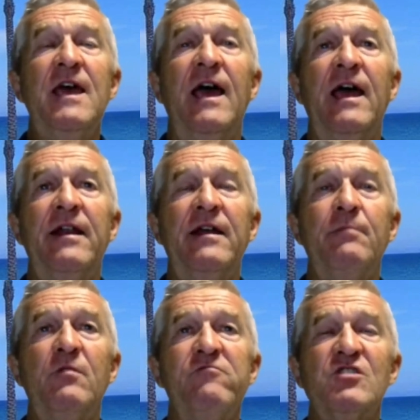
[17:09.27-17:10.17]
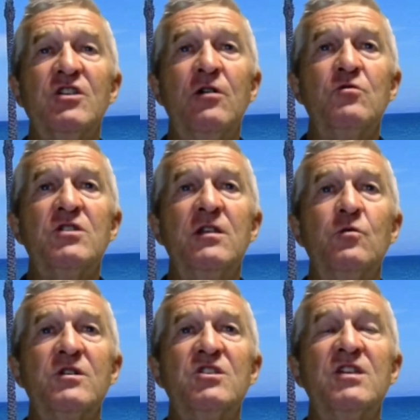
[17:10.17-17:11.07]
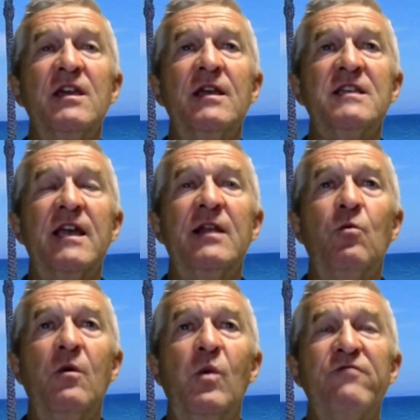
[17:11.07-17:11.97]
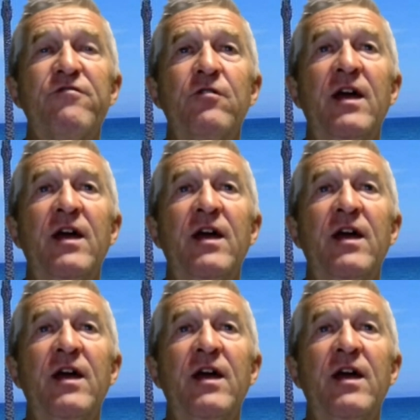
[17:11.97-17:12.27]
and my results, and you want to see exactly what I went through,